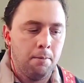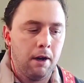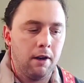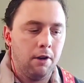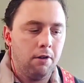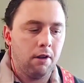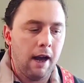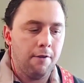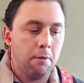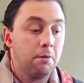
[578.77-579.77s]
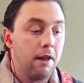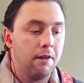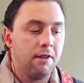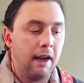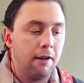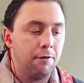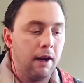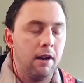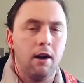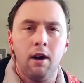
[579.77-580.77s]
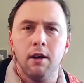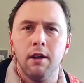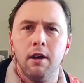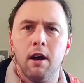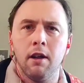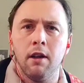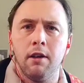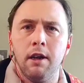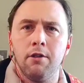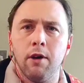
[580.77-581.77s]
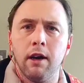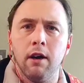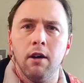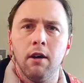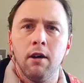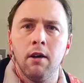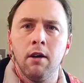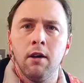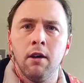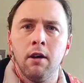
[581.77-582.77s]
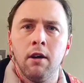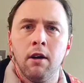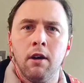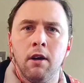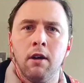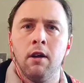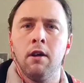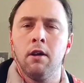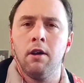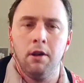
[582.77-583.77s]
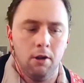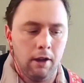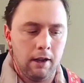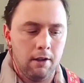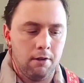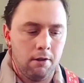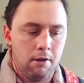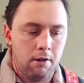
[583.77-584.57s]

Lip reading: But you'd slide from, say, the 2nd fret on the D string there. You can go like this.